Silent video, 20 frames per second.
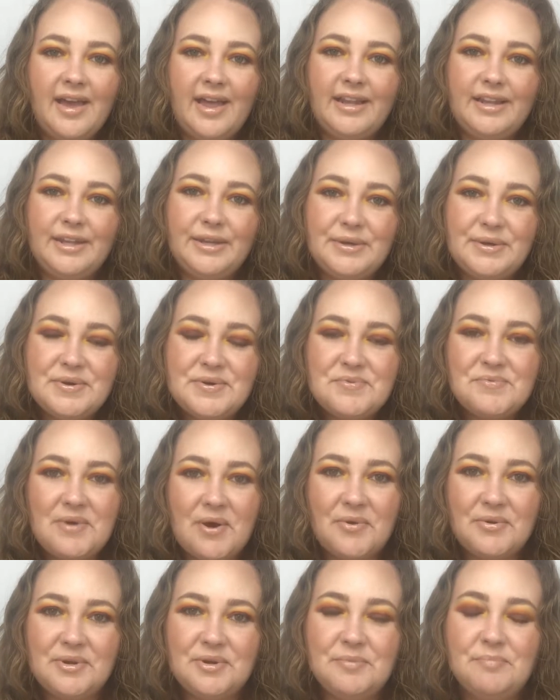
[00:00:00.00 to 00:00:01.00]
Hello,
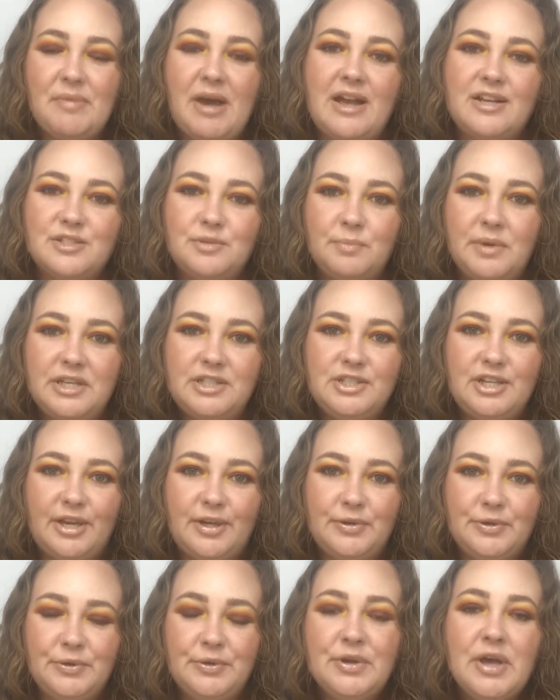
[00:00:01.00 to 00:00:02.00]
welcome back to my
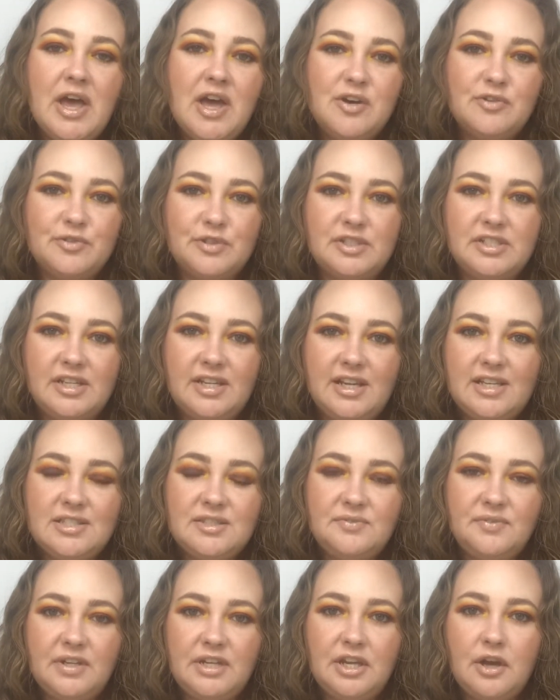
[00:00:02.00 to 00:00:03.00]
channel. For
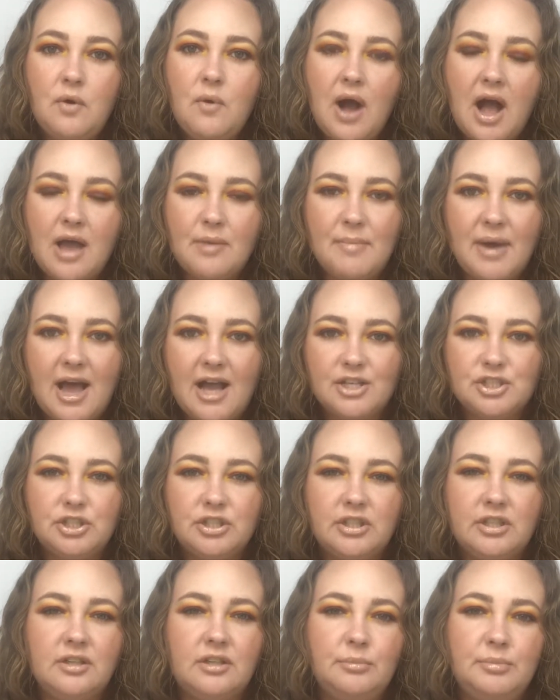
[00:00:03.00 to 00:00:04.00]
today's video, I'm
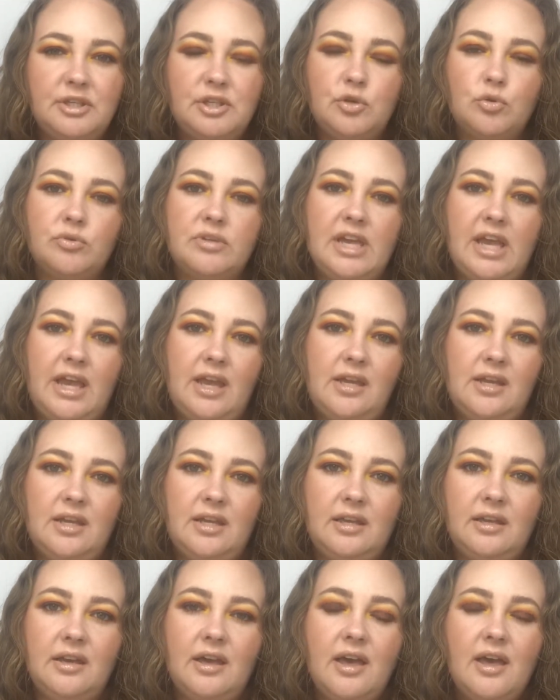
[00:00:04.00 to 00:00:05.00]
actually going to be
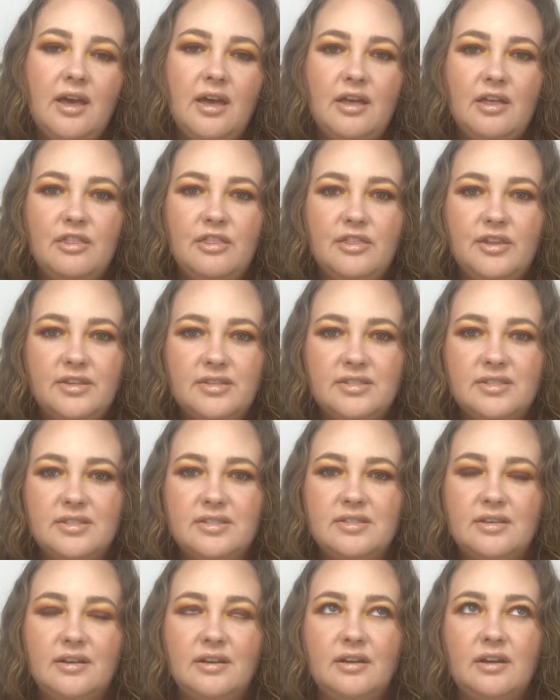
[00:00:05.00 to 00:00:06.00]
creating
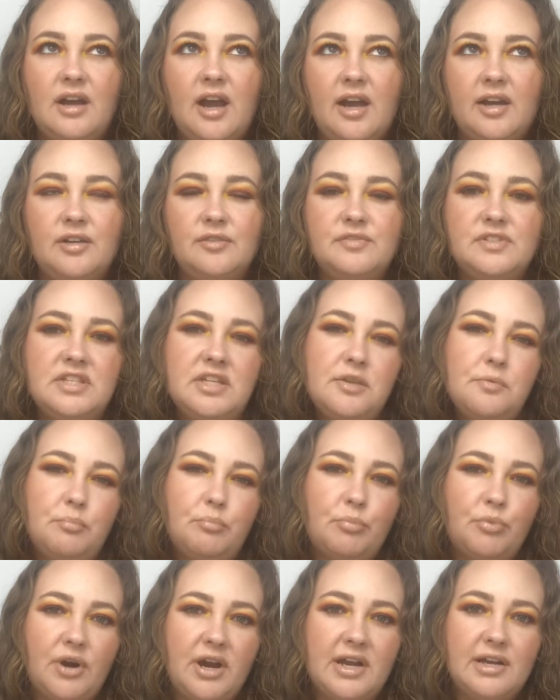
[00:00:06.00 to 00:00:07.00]
this kind of deep
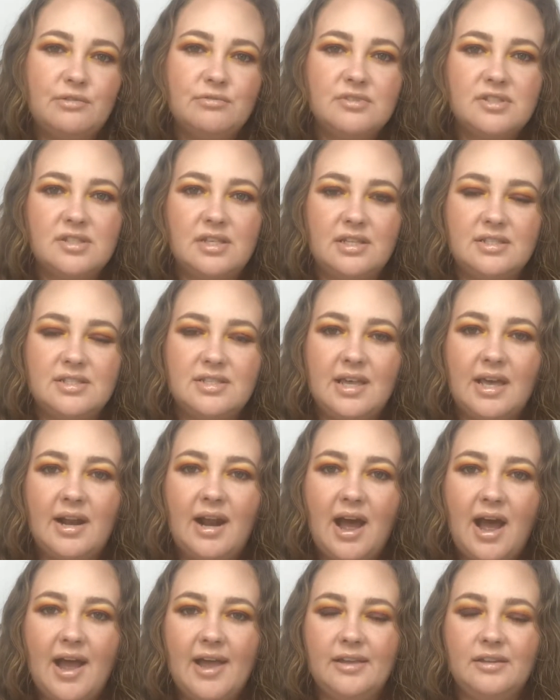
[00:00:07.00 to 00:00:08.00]
brown
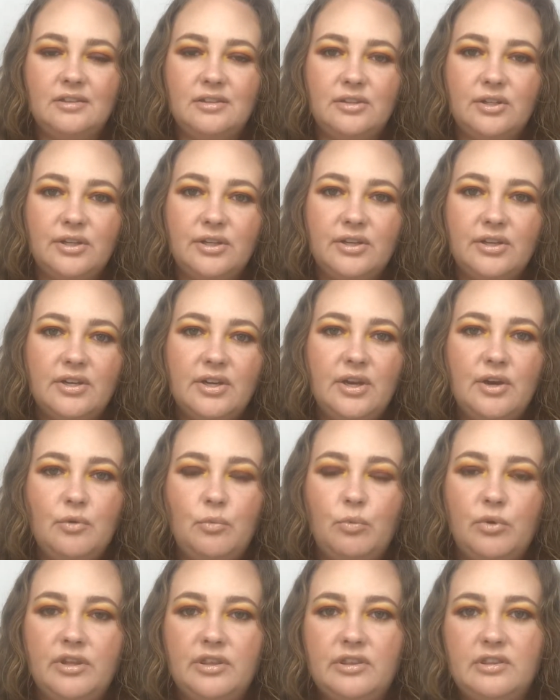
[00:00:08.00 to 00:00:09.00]
sunset eye look
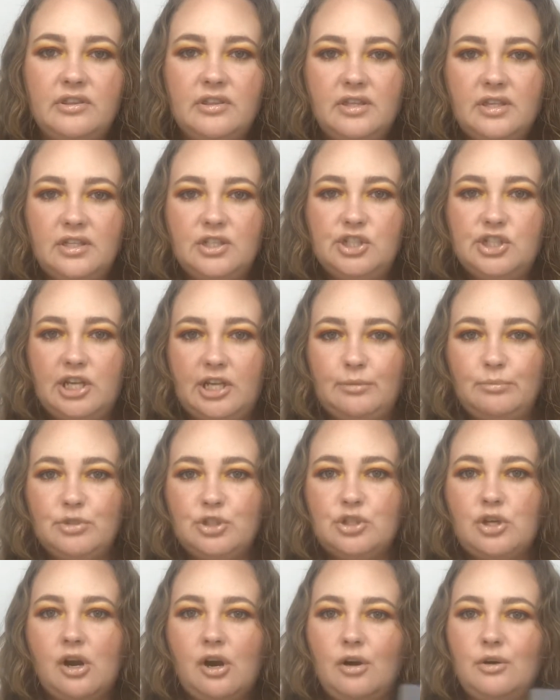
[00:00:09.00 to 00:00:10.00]
with the James
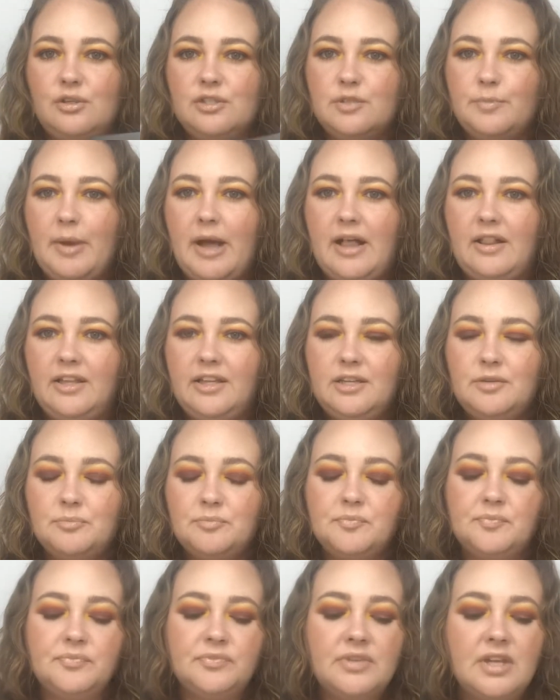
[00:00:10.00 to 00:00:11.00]
Charles palette.
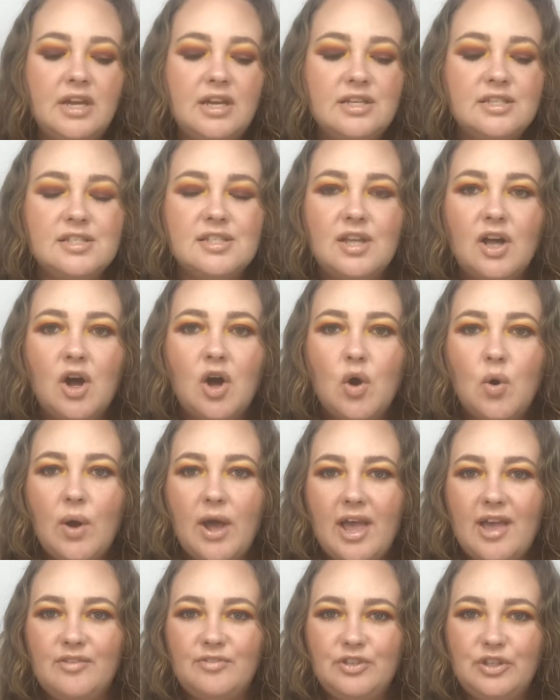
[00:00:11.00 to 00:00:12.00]
So
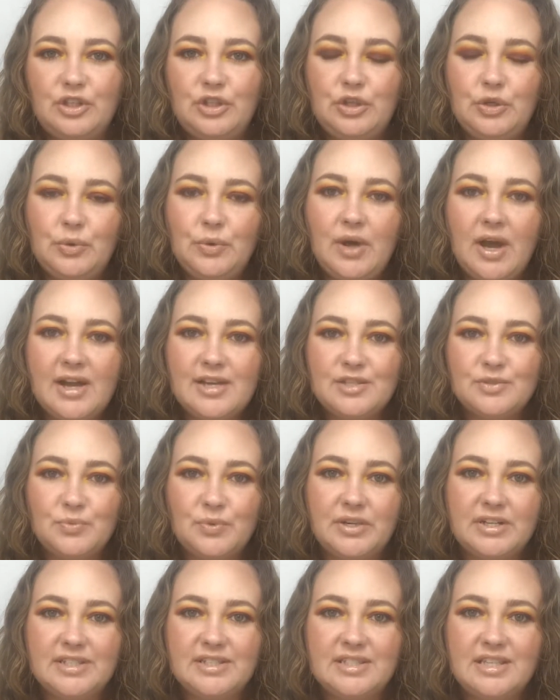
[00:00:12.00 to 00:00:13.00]
if you guys
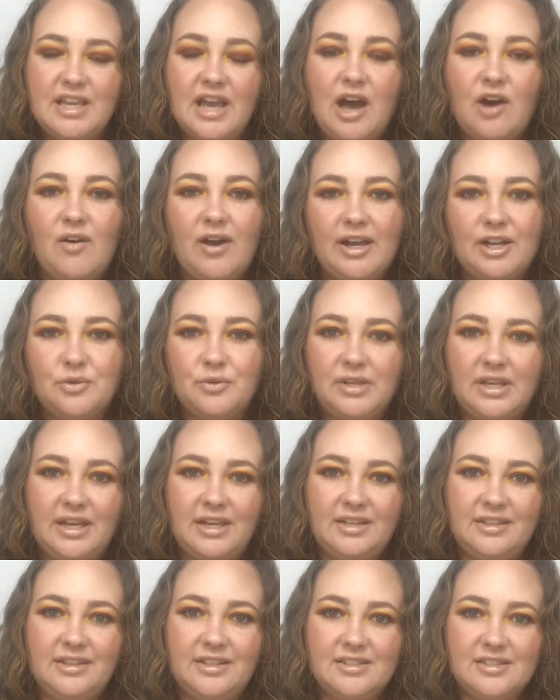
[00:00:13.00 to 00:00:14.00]
want to see how I
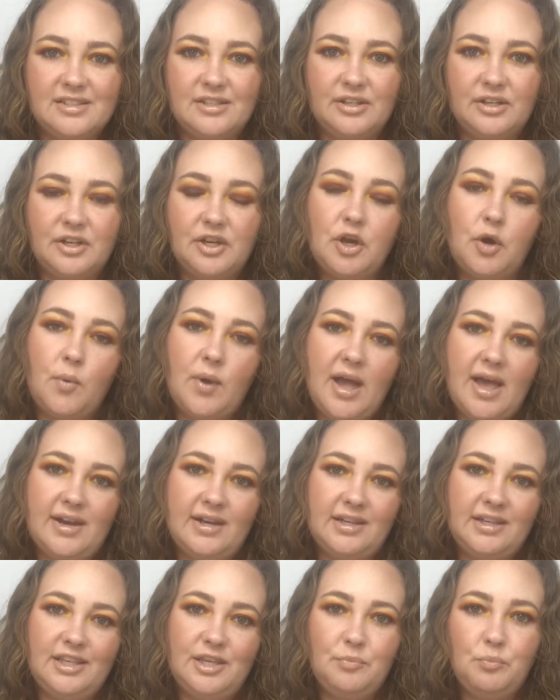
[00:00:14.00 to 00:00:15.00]
created this look, go ahead
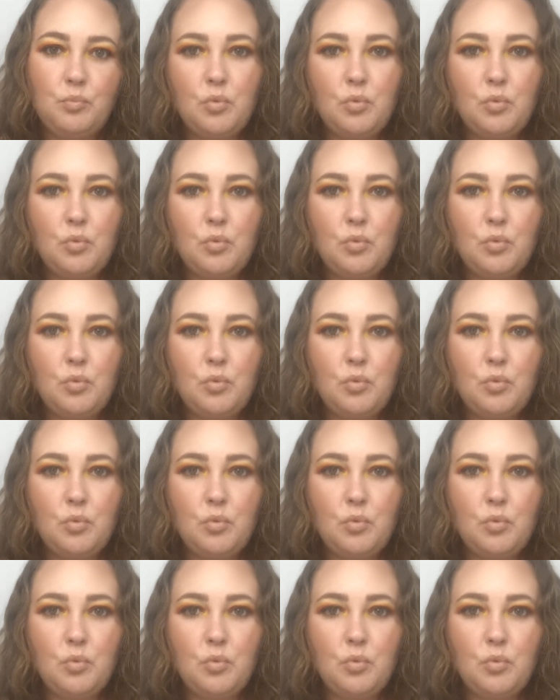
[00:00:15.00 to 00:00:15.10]
and keep